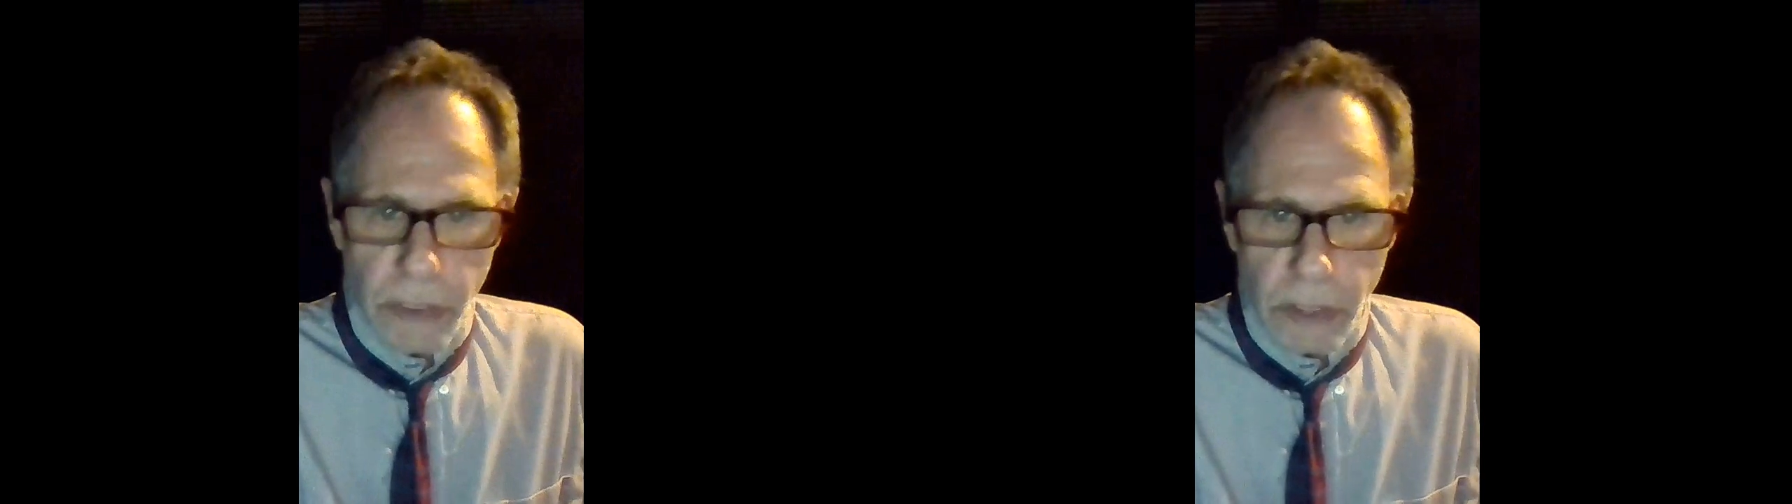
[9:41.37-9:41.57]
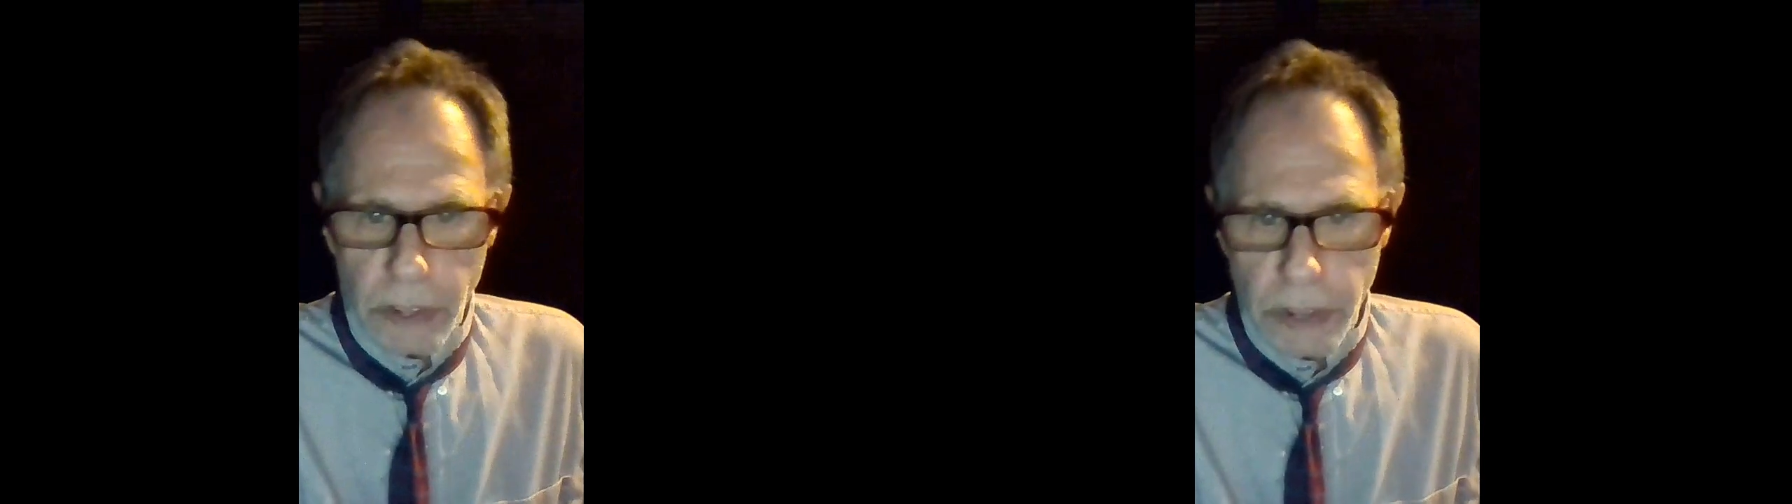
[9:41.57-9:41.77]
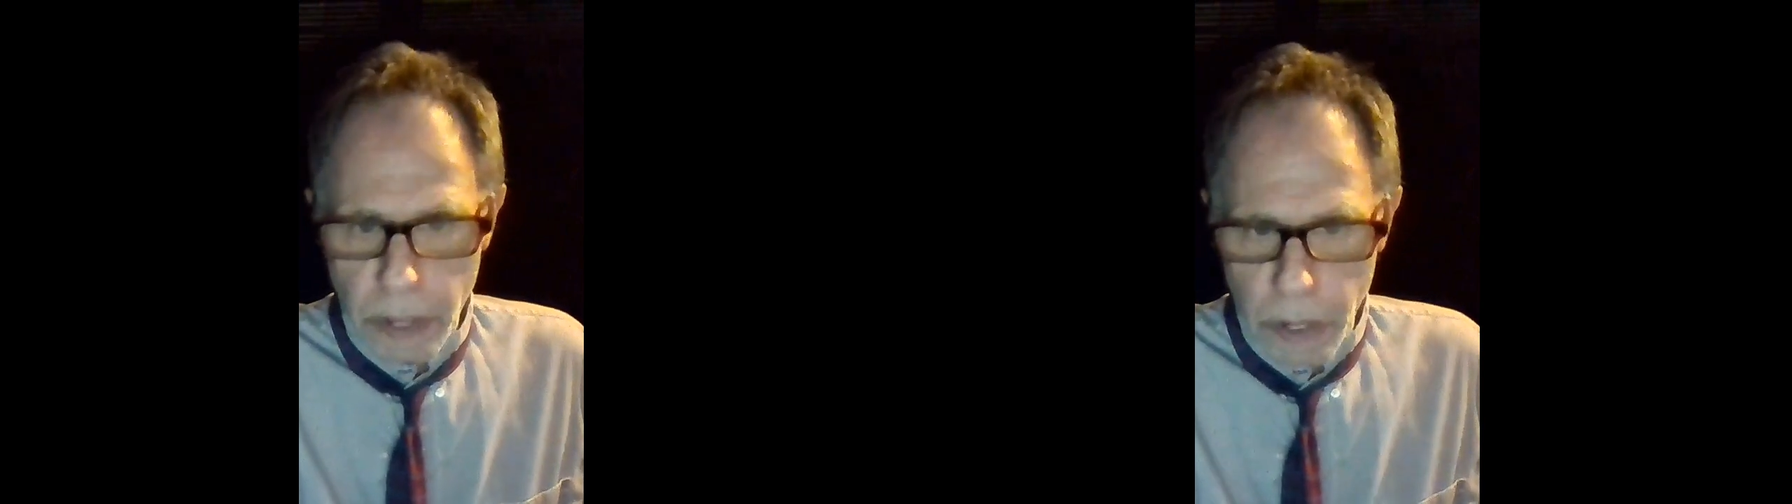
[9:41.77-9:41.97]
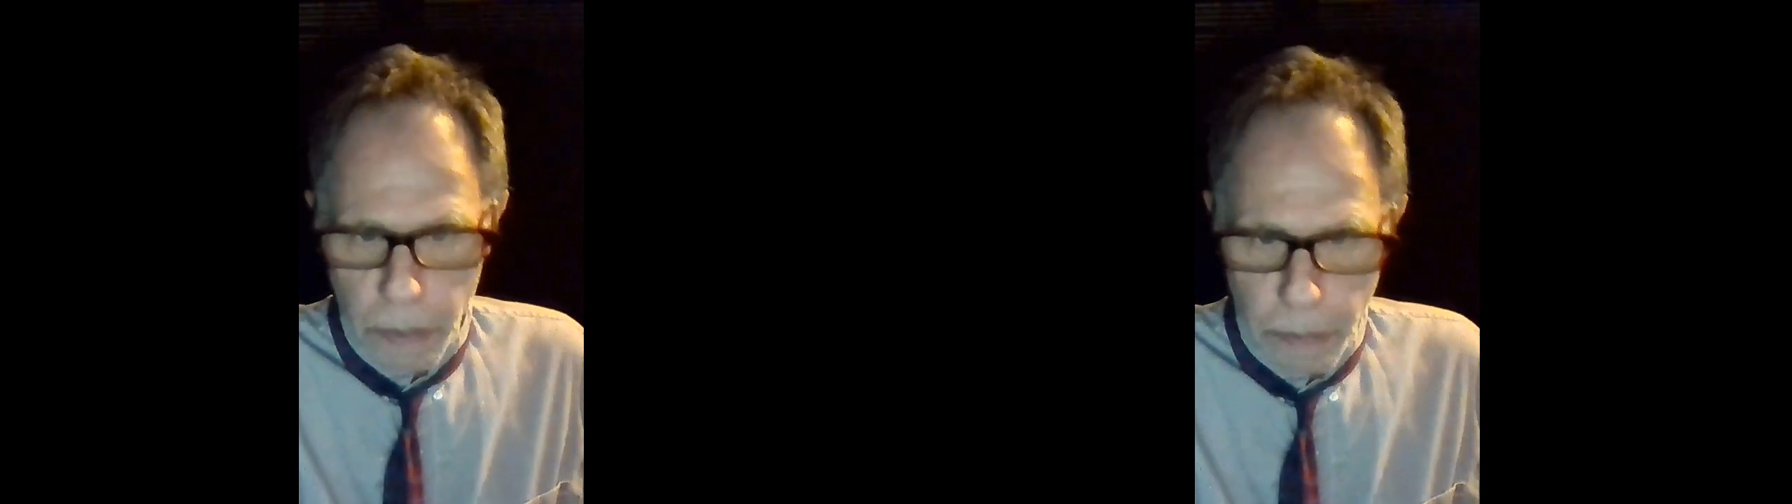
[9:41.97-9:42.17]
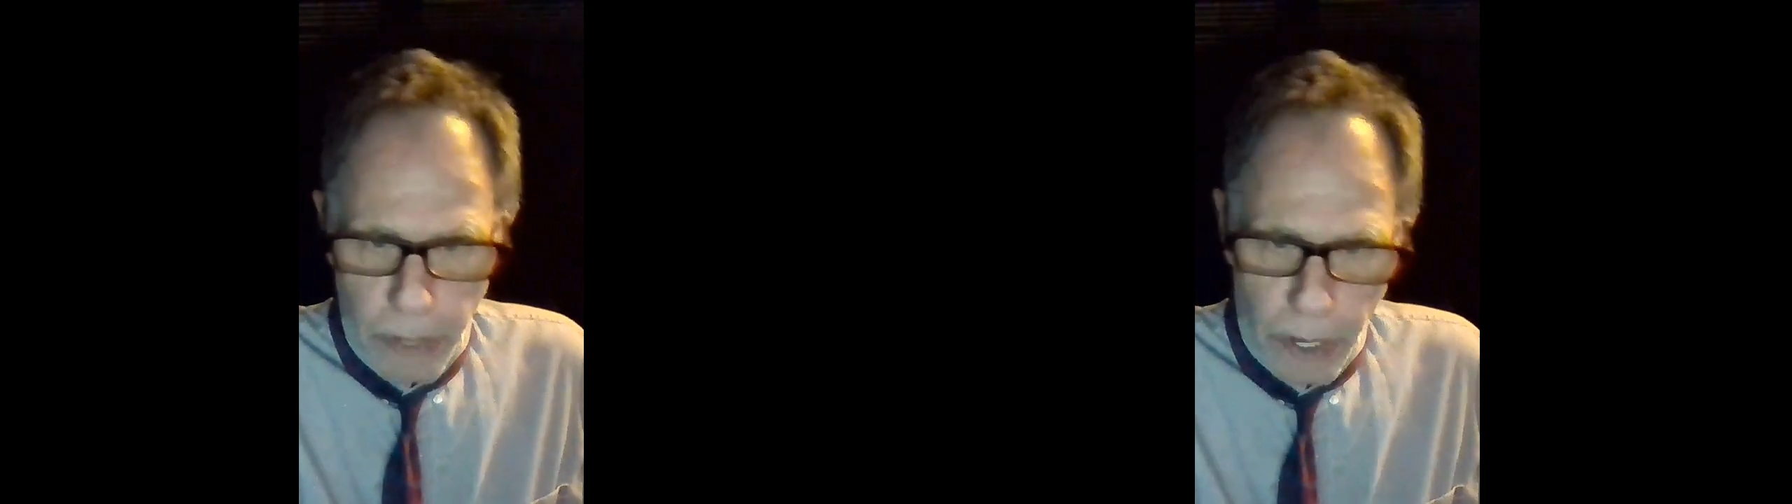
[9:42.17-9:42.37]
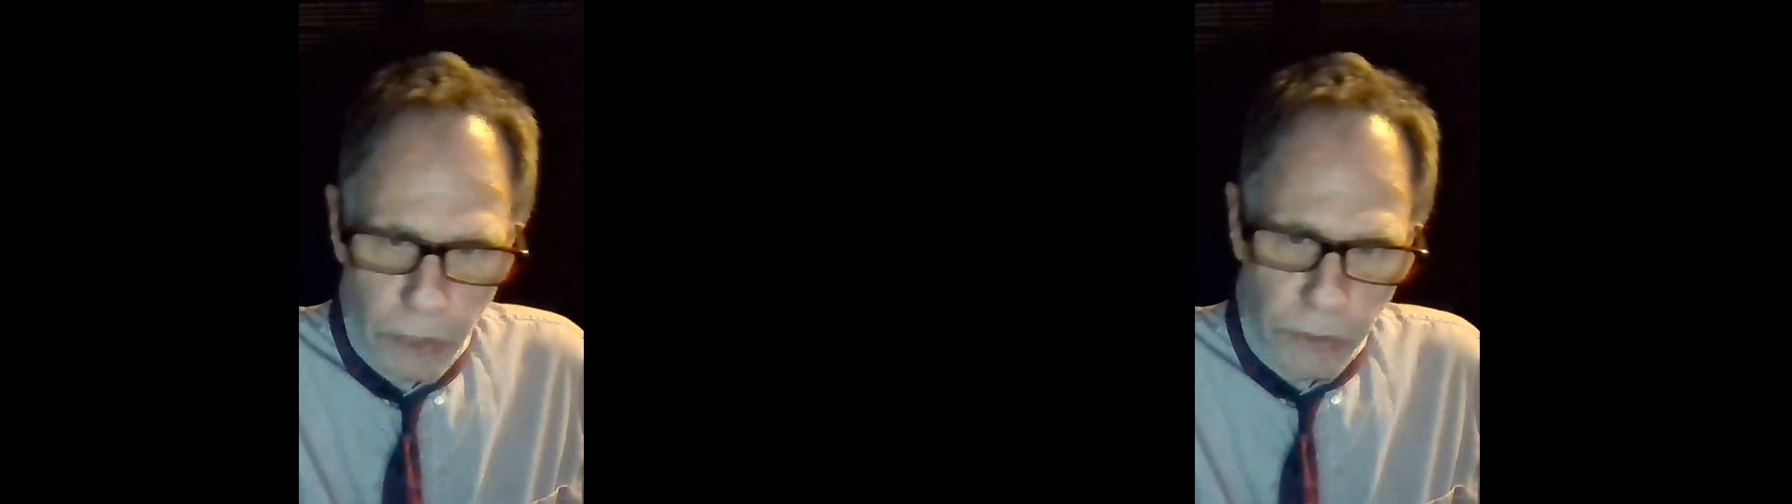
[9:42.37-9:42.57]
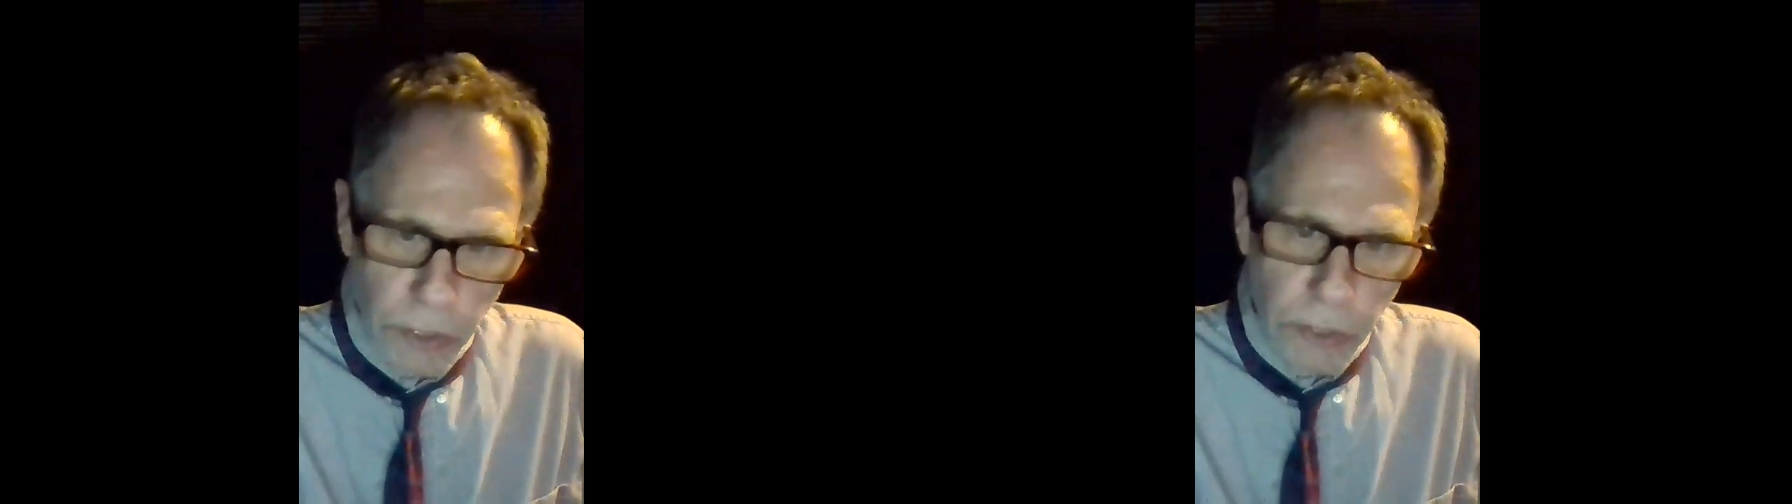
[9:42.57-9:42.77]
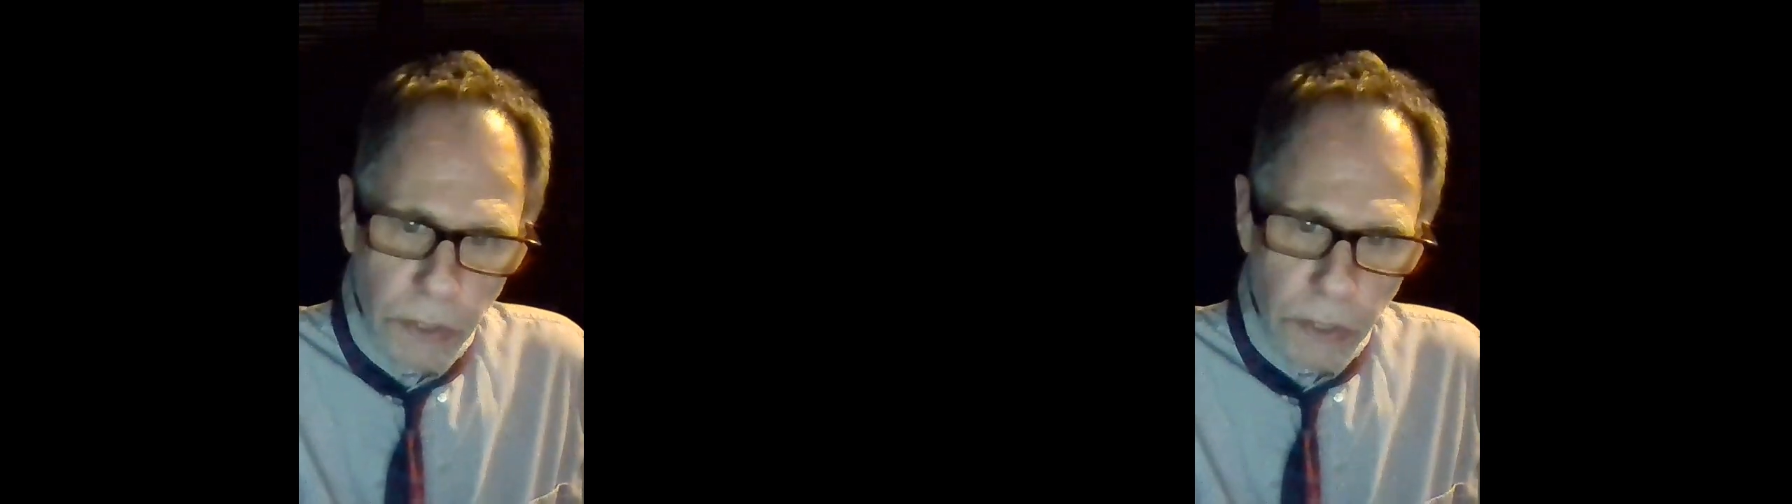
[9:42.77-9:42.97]
civility and
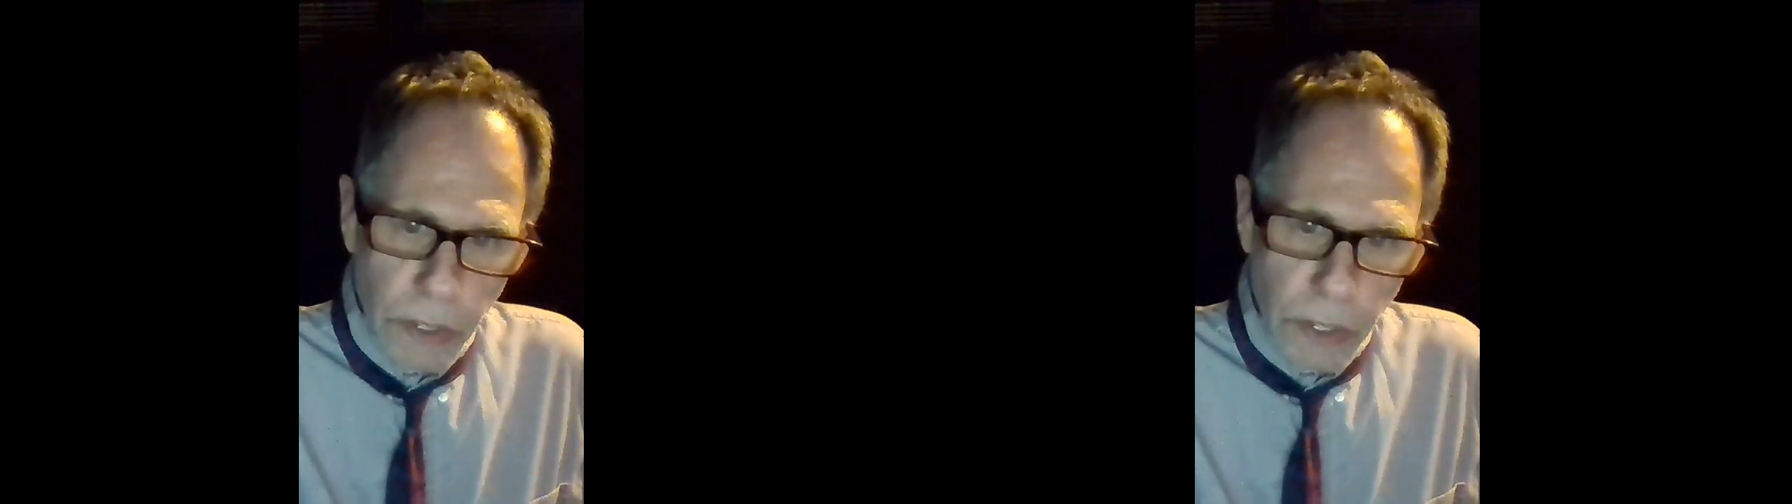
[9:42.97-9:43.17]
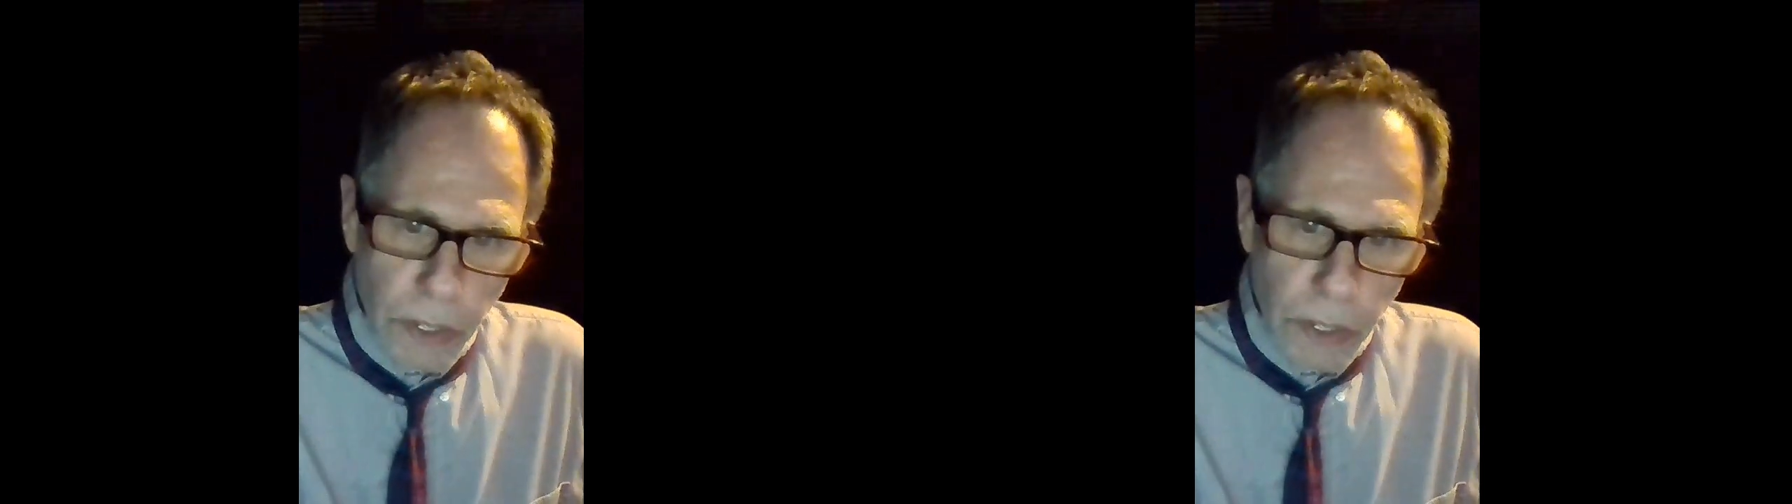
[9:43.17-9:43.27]
compassion.